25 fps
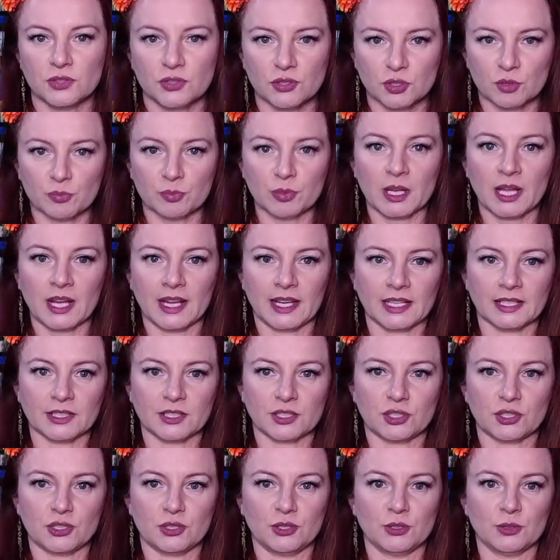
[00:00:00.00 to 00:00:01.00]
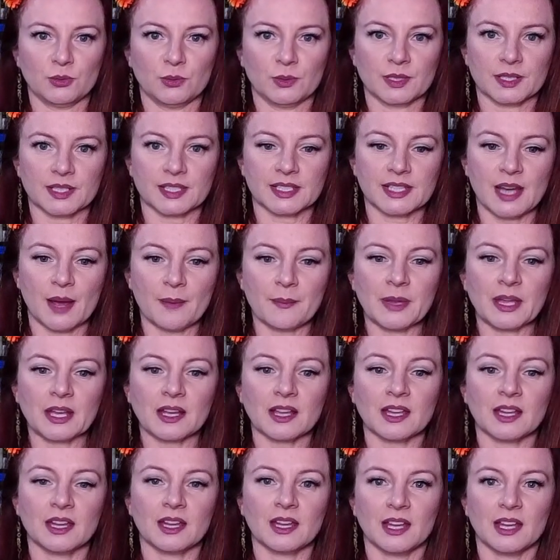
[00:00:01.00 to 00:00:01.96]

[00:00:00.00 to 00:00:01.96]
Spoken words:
You'd apply it to the stomach